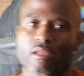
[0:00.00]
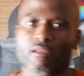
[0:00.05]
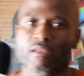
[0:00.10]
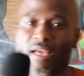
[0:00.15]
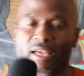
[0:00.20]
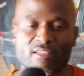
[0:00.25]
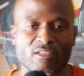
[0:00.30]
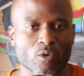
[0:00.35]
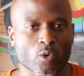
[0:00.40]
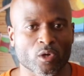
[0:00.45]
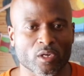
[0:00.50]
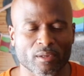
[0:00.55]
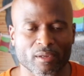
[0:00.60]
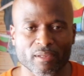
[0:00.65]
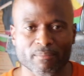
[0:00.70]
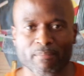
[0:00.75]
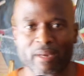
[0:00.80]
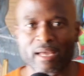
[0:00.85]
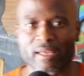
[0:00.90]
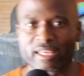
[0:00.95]
Yes, on
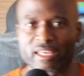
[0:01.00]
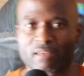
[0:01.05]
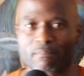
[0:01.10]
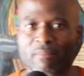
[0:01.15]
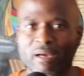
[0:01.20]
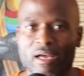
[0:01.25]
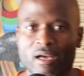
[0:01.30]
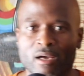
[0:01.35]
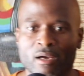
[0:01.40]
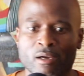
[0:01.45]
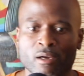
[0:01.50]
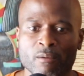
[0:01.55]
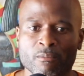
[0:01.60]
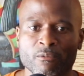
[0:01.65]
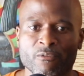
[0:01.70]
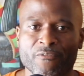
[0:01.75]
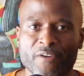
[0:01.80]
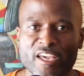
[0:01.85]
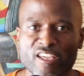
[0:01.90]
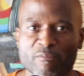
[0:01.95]
my
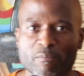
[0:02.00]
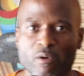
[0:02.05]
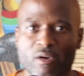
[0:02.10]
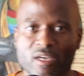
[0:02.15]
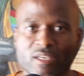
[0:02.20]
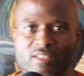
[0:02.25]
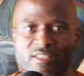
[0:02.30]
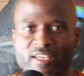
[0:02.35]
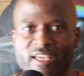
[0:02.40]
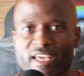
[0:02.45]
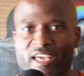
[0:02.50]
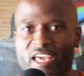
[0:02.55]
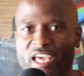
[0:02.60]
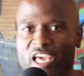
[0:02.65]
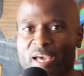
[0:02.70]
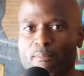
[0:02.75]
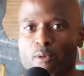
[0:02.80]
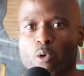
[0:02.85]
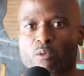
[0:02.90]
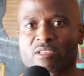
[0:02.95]
Facebook is
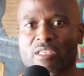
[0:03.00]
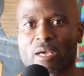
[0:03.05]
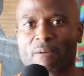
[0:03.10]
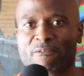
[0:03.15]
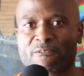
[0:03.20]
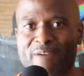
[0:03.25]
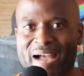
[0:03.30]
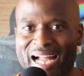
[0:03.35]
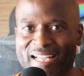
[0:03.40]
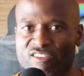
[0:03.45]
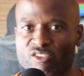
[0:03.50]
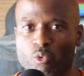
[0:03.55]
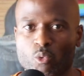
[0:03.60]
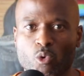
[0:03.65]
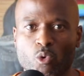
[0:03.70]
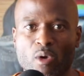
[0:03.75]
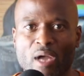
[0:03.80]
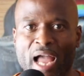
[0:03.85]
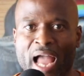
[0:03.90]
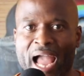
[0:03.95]

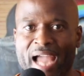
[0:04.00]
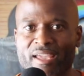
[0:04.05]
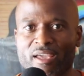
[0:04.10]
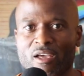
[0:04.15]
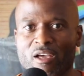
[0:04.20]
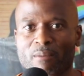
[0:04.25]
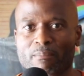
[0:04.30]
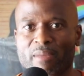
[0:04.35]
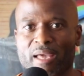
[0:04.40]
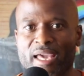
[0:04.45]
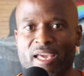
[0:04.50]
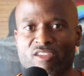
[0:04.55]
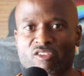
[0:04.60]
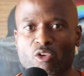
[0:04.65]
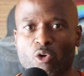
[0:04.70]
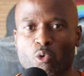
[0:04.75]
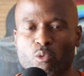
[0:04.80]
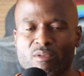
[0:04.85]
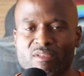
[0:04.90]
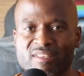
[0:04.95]
Imhotep52,
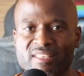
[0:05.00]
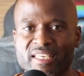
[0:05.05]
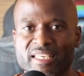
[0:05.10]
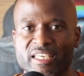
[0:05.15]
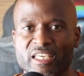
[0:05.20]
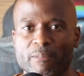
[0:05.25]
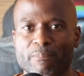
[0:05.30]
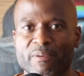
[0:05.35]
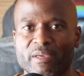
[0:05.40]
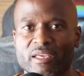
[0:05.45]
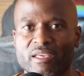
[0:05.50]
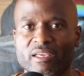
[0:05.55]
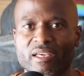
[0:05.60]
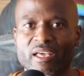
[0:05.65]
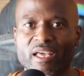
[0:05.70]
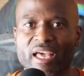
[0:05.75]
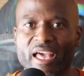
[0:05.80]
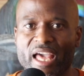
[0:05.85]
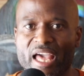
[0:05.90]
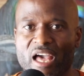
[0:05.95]

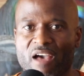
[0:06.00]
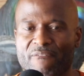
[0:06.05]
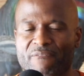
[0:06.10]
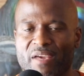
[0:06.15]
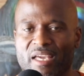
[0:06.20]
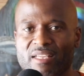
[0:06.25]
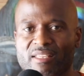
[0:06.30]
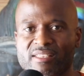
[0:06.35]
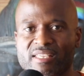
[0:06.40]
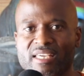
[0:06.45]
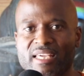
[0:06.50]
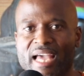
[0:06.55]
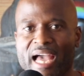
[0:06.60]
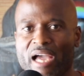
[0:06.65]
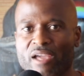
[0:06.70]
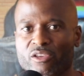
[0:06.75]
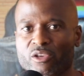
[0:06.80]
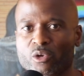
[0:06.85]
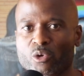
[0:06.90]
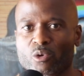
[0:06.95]

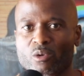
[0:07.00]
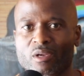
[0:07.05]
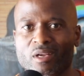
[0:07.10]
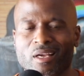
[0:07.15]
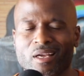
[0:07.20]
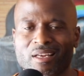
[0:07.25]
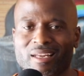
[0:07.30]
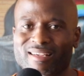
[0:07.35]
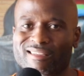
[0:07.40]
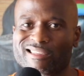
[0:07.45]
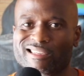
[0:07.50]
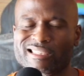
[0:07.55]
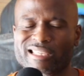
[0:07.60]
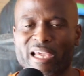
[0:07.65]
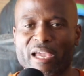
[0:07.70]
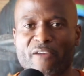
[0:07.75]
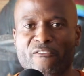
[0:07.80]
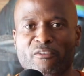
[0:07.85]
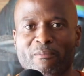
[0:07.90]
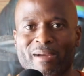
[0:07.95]
Imhotep52. That's the
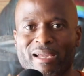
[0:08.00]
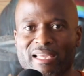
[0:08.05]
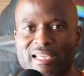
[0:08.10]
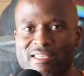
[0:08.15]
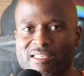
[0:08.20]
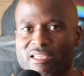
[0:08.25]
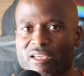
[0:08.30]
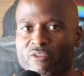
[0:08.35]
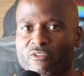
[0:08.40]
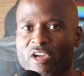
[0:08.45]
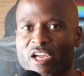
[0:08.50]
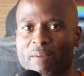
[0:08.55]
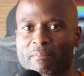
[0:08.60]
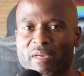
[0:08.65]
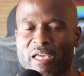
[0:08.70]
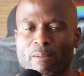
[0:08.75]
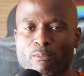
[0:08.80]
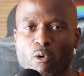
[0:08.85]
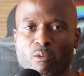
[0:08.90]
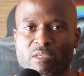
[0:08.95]
same for my Instagram,
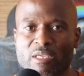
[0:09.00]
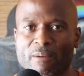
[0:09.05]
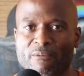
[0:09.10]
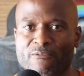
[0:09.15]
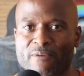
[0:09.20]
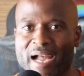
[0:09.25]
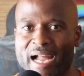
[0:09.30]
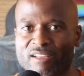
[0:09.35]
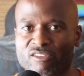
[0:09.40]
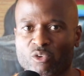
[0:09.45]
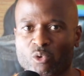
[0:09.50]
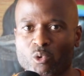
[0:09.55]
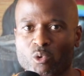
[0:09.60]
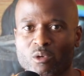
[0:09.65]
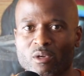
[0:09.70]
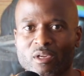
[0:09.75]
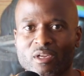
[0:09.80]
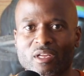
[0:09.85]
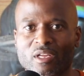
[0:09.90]
Imhotep52.